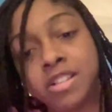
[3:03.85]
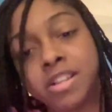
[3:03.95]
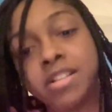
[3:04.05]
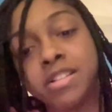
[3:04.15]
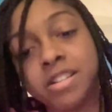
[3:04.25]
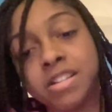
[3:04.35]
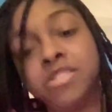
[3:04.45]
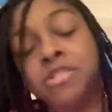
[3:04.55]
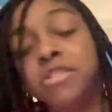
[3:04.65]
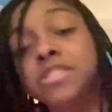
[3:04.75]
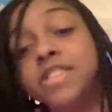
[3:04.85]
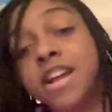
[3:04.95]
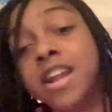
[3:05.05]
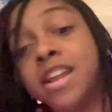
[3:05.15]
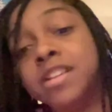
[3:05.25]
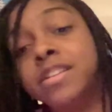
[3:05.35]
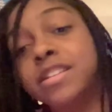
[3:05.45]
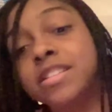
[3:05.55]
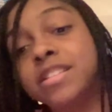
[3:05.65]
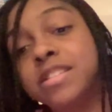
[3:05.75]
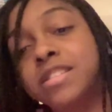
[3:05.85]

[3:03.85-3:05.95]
eh, do a thing this,